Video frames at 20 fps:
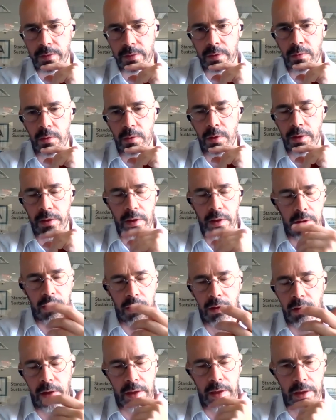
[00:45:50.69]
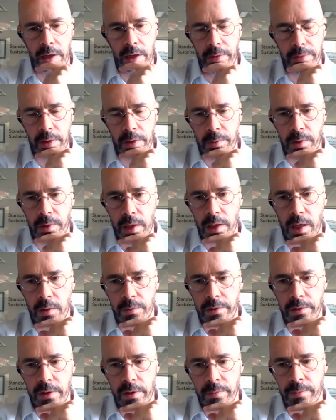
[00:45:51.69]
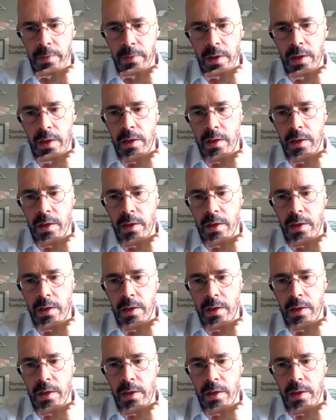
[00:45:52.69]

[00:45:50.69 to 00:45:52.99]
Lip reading: No, and they have never allowed them